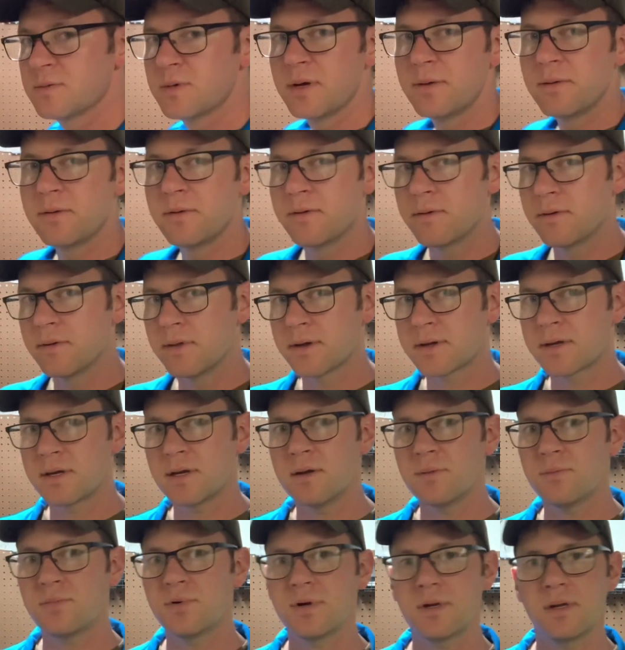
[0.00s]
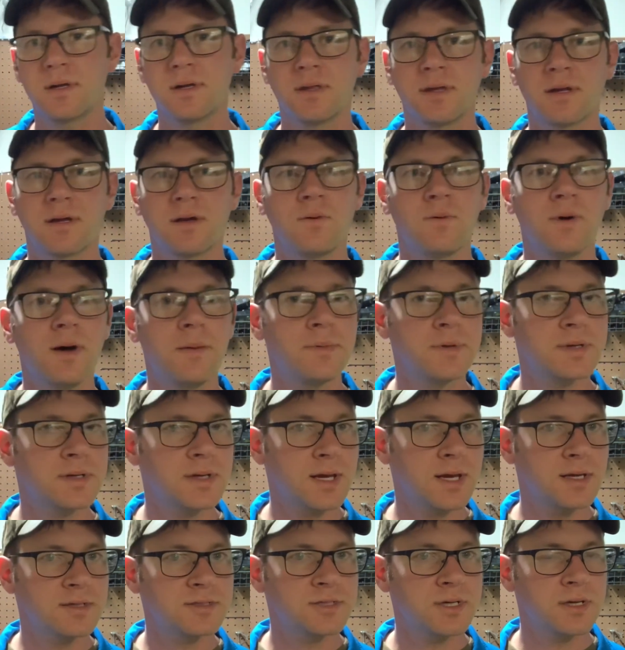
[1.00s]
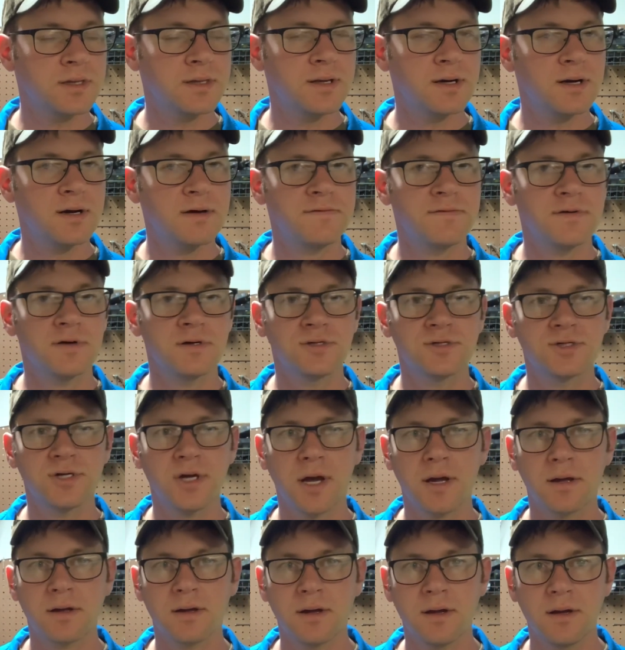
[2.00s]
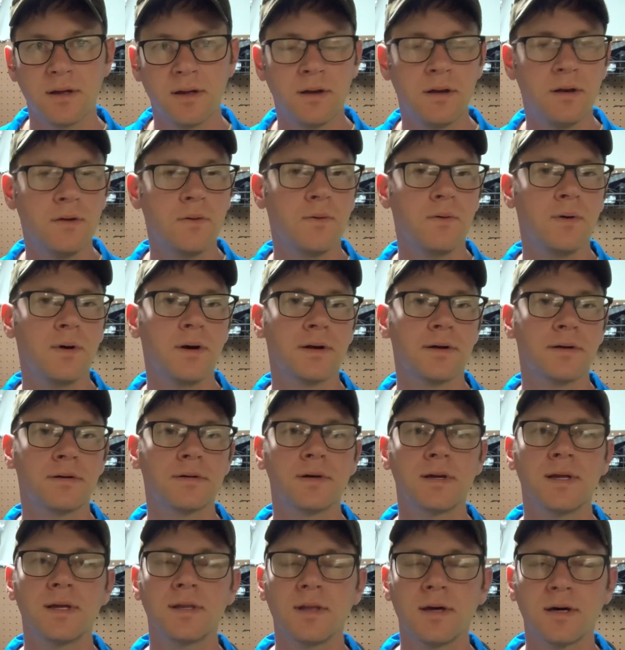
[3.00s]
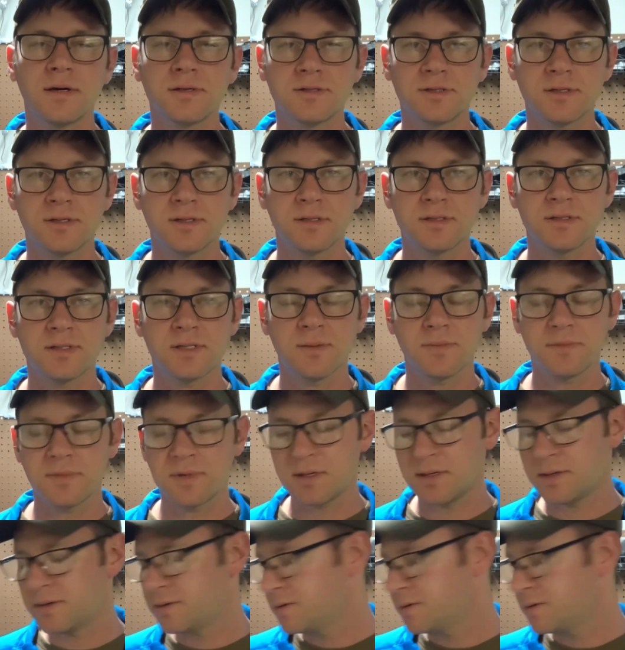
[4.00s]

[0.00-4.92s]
we're looking at putting like a weapon catch on there for a shotgun or a grenade launcher or something.